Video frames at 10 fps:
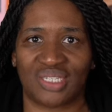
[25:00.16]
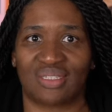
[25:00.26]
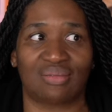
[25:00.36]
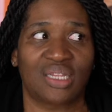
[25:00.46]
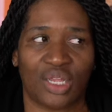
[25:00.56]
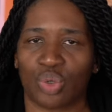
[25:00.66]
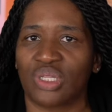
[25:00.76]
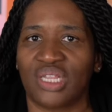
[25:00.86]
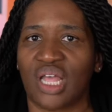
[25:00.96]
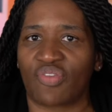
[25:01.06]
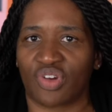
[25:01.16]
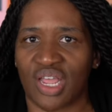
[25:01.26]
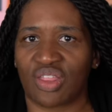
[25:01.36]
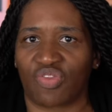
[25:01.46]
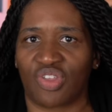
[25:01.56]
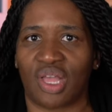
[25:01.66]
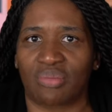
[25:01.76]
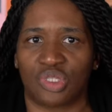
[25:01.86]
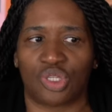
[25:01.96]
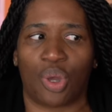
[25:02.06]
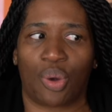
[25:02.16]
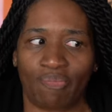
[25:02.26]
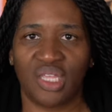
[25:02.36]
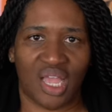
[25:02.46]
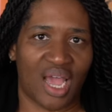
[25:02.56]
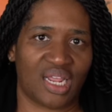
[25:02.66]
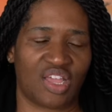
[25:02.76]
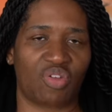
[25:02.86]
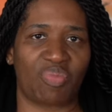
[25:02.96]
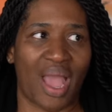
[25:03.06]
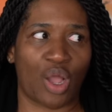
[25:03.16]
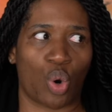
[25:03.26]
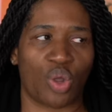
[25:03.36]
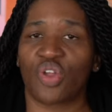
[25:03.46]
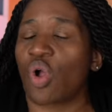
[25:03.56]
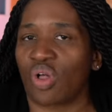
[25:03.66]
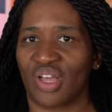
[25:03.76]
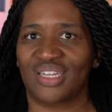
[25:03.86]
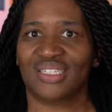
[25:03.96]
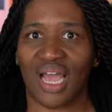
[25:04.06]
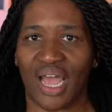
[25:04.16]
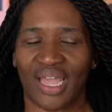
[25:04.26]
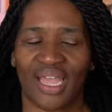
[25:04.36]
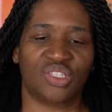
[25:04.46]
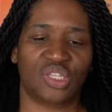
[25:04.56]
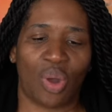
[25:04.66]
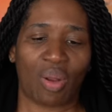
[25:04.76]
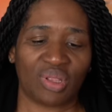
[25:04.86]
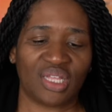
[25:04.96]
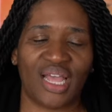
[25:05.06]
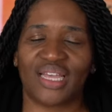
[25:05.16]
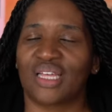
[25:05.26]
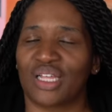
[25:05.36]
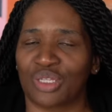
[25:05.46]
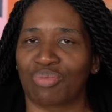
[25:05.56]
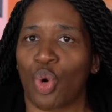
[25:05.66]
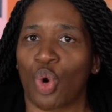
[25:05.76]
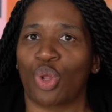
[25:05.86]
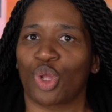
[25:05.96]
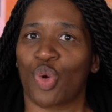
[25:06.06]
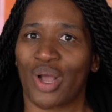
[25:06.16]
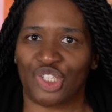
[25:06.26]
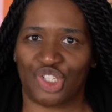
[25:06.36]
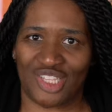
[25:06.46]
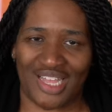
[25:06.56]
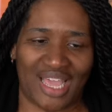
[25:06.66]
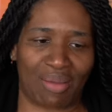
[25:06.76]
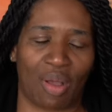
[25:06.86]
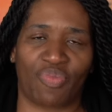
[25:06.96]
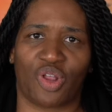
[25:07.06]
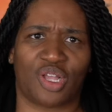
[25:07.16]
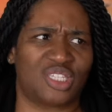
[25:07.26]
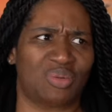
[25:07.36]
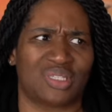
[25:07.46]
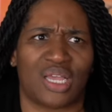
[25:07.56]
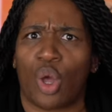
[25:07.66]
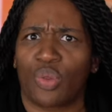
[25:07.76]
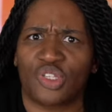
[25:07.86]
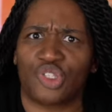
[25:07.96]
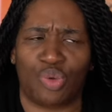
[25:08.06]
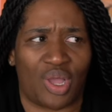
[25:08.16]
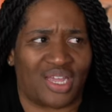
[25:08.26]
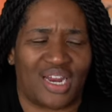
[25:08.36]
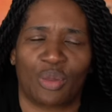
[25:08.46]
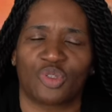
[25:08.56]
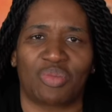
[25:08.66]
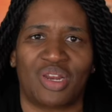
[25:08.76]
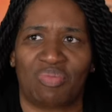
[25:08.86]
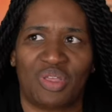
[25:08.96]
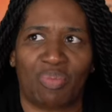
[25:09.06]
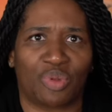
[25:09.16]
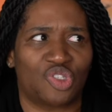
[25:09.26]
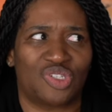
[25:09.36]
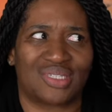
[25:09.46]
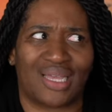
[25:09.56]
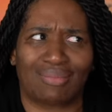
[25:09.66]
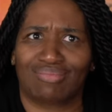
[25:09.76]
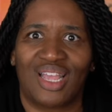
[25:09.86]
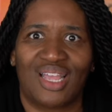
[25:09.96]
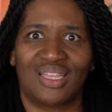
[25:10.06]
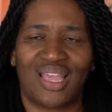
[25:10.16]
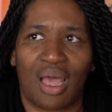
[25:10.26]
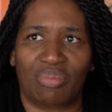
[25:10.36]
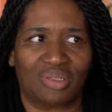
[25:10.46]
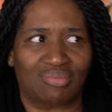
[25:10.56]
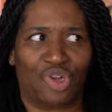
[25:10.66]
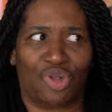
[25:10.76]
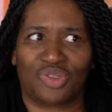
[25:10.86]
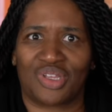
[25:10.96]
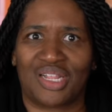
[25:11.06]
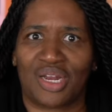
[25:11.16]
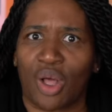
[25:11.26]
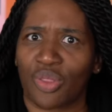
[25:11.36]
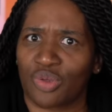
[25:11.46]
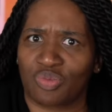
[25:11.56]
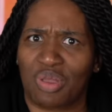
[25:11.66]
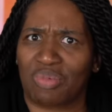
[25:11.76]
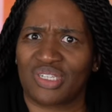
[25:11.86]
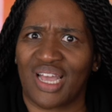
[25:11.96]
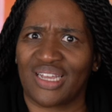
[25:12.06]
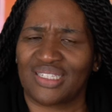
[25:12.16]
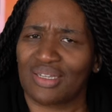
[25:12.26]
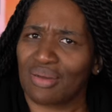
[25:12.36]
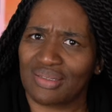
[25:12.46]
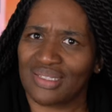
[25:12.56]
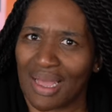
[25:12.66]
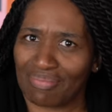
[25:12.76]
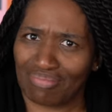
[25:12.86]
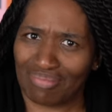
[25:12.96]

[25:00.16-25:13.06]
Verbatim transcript: is literally life or death for them. So you got to give it back or they're all going to die. And so I really like the the moral question that came up there because he was like, oh, this dude that can help so many people. And she's like, yeah, but you're also going to let all those people die. So is that